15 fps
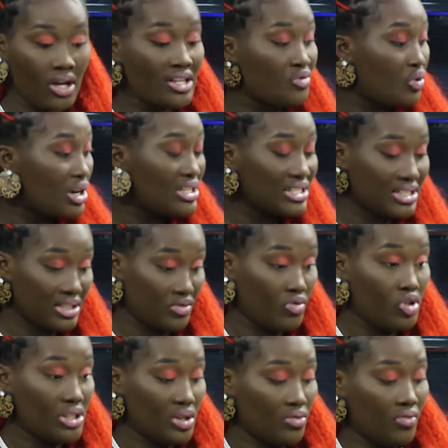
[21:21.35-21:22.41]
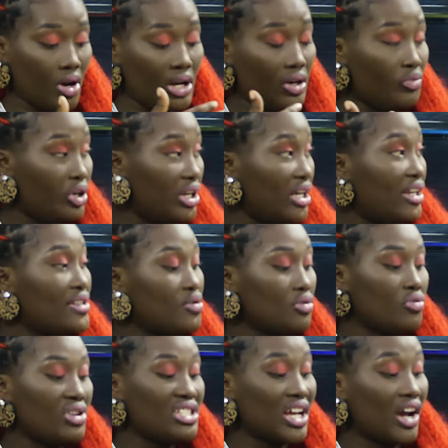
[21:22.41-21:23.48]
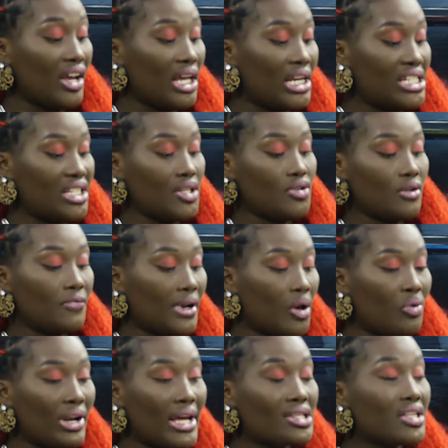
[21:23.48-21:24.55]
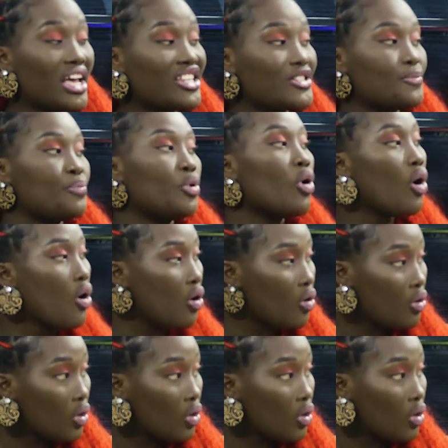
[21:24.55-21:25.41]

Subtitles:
Once we see when we ladies we reach our early stage of life, we like to explore.